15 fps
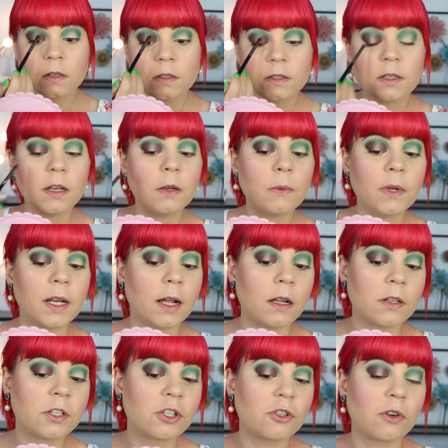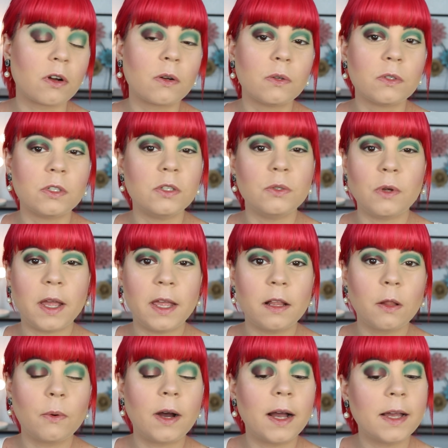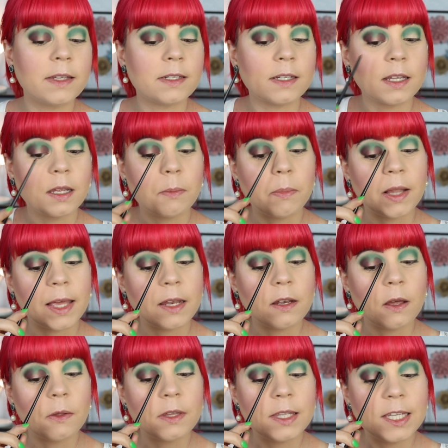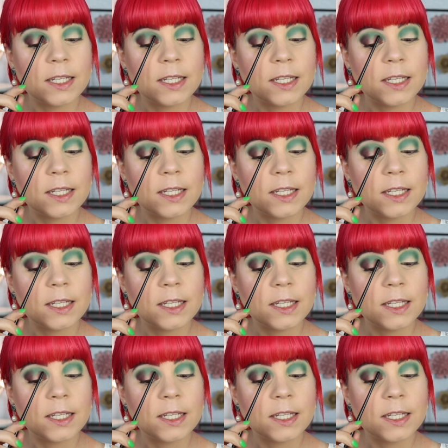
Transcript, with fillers: Does anyone else struggle to do halo eyes and like blend out